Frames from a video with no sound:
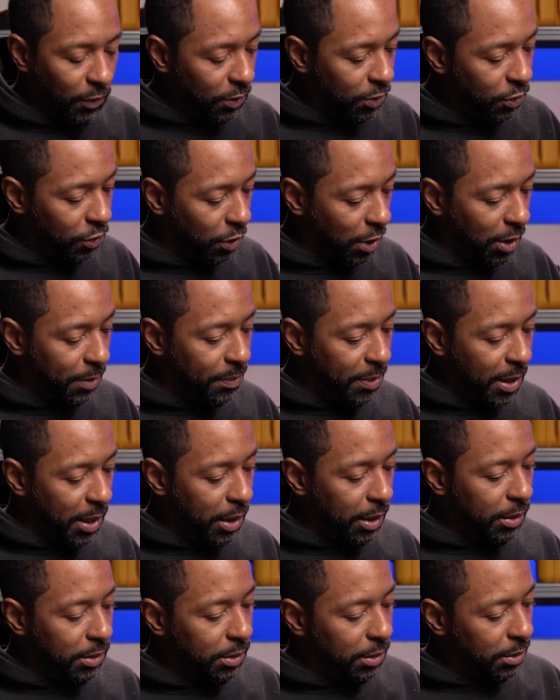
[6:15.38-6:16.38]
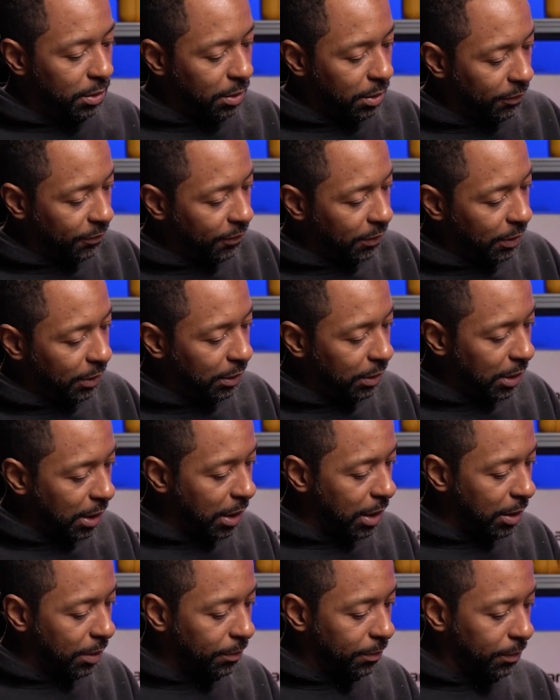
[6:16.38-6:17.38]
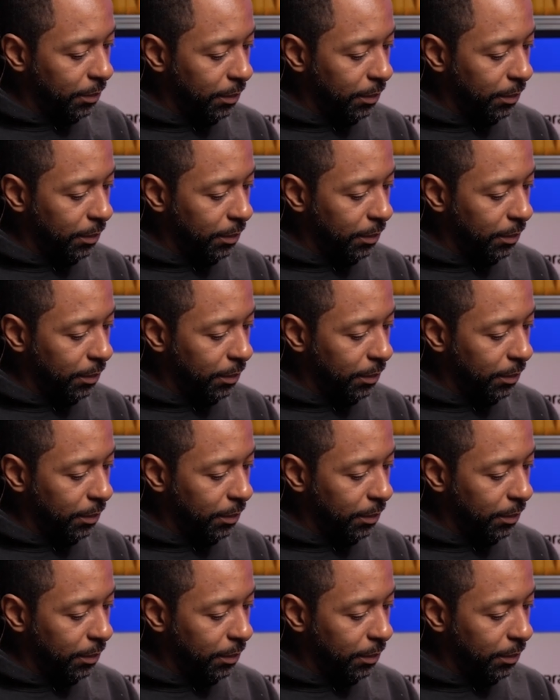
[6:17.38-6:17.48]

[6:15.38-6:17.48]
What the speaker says: tripods and stuff like that.